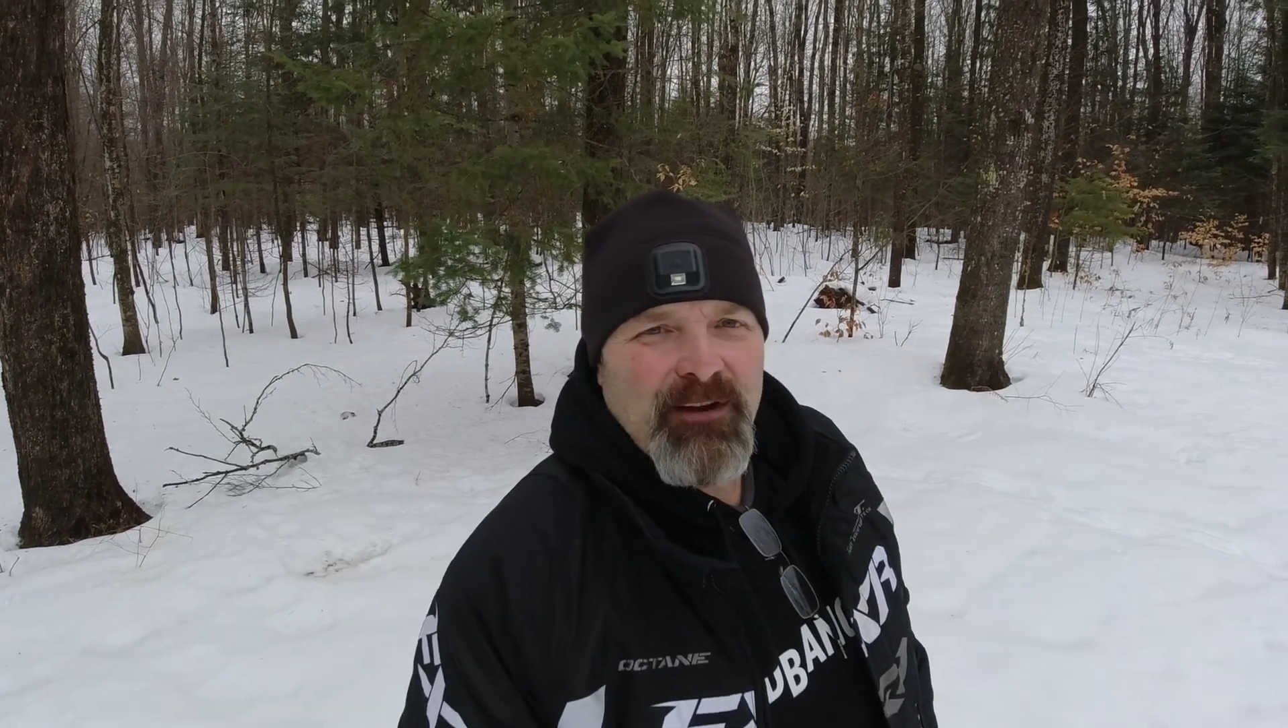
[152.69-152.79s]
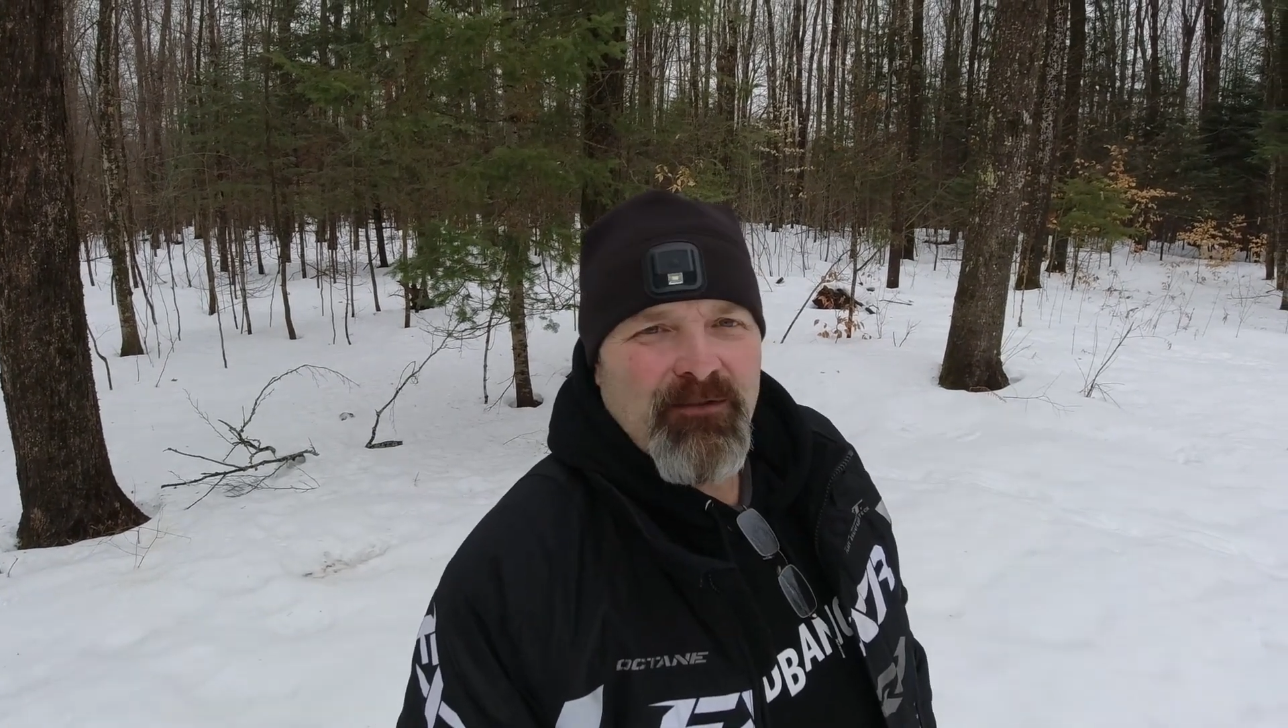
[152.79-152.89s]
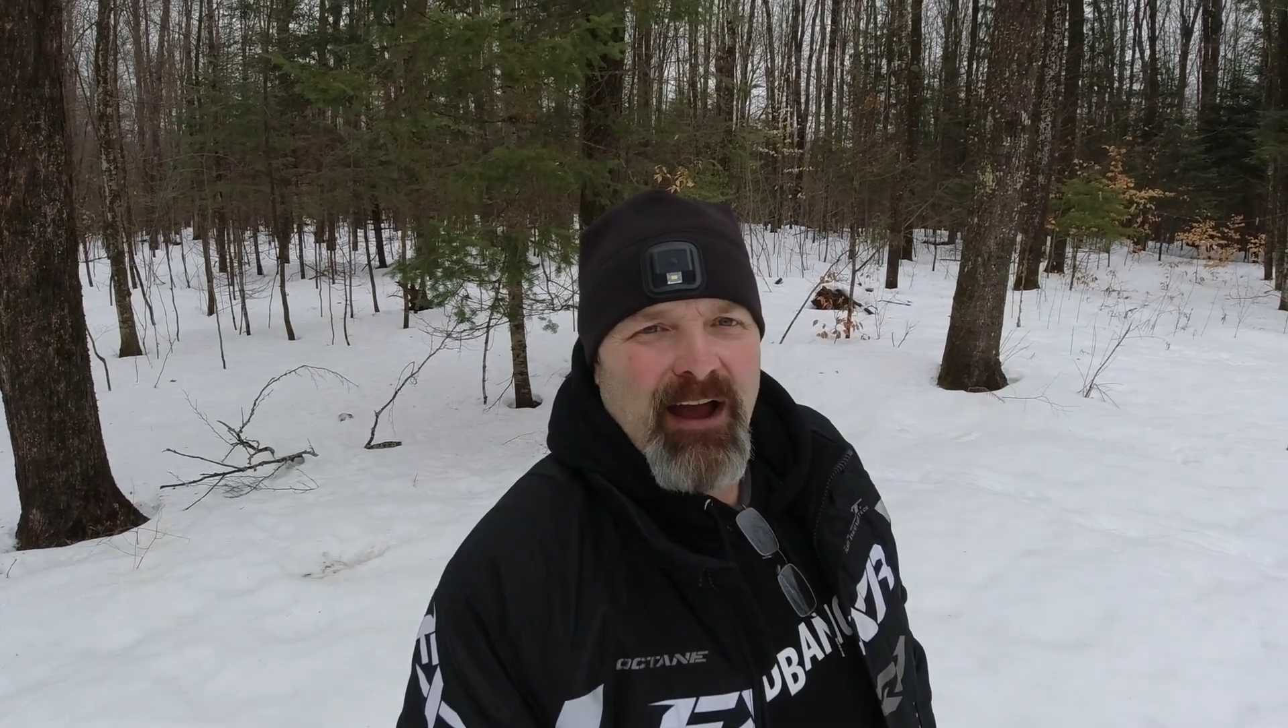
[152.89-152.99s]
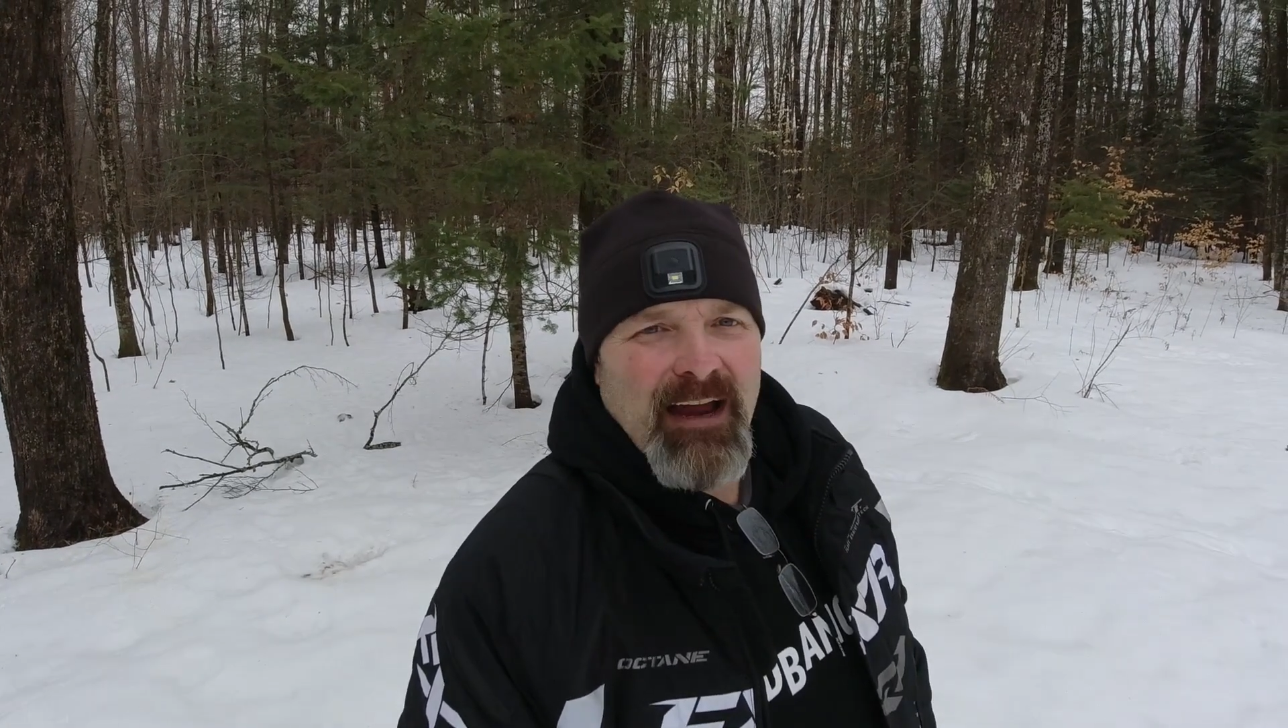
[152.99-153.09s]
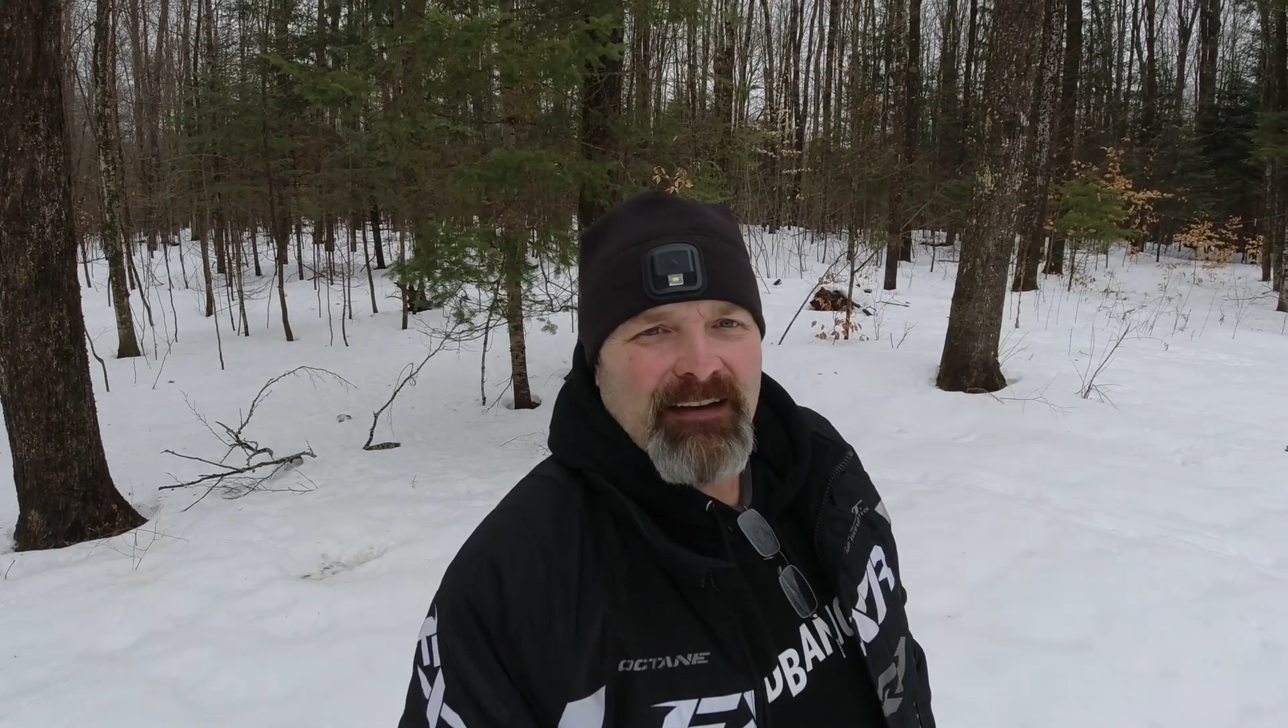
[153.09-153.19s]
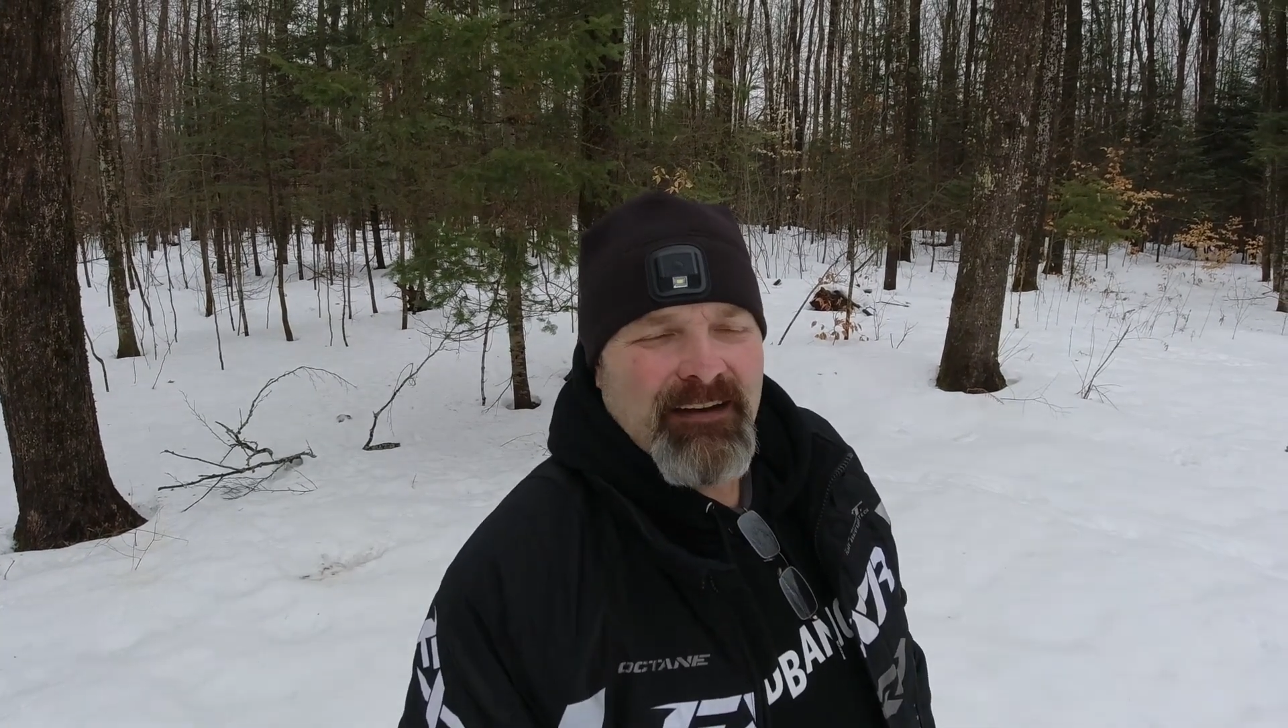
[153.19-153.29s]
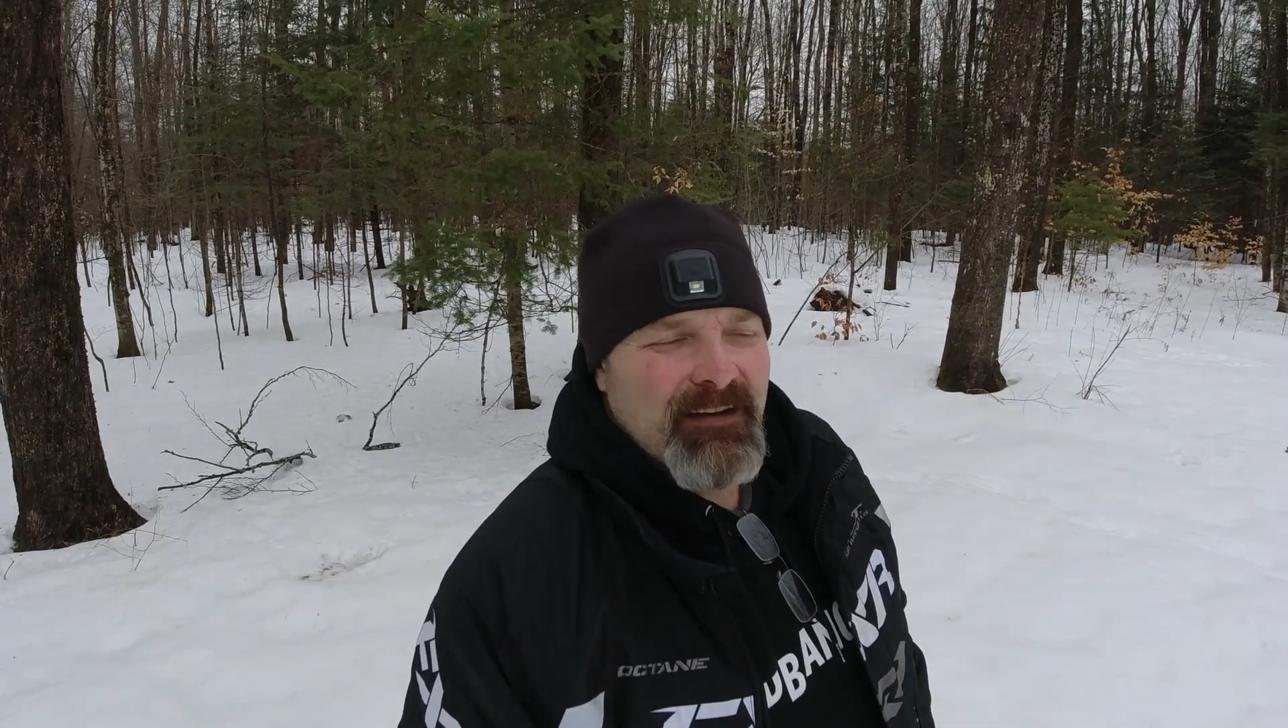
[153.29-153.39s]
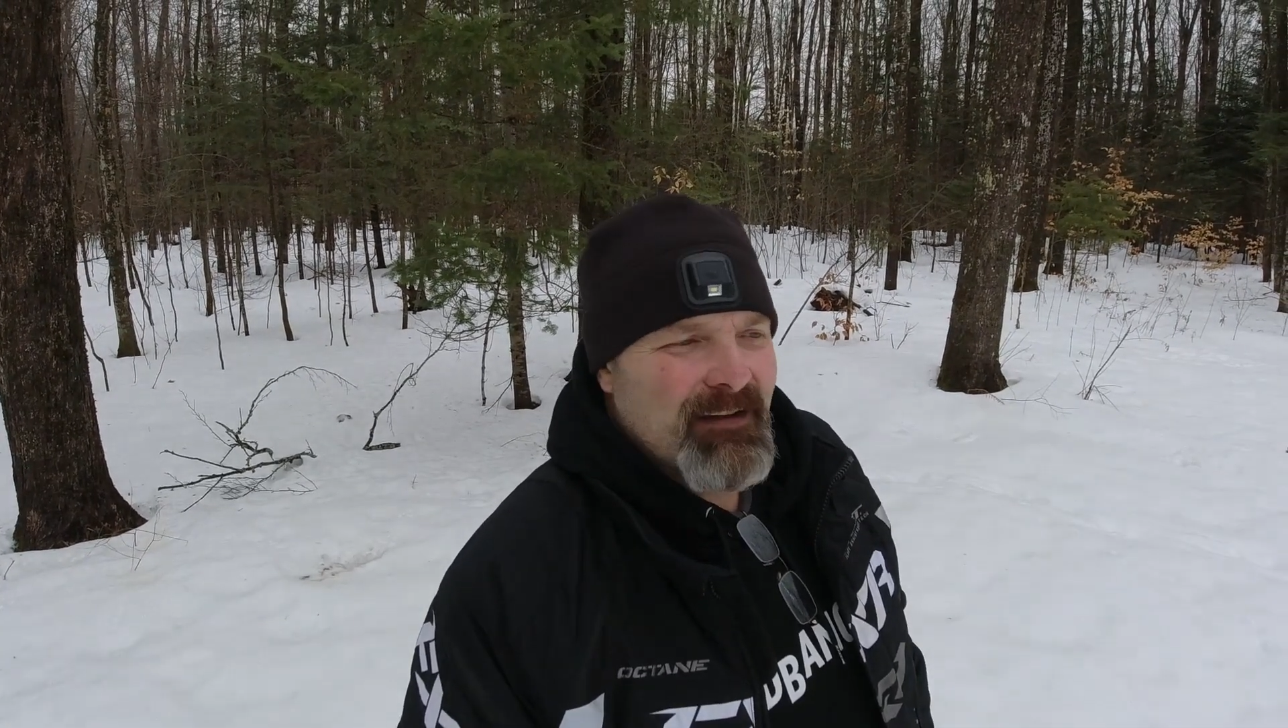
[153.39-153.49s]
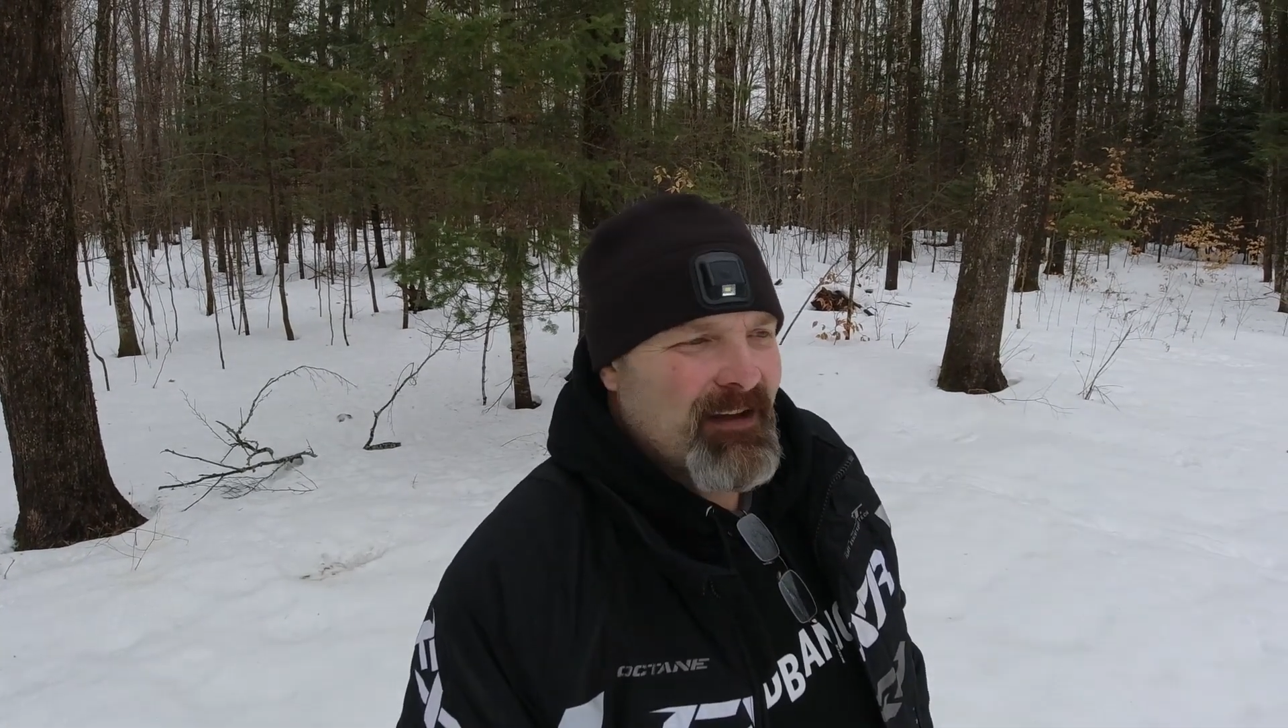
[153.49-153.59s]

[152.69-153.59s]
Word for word: there riding.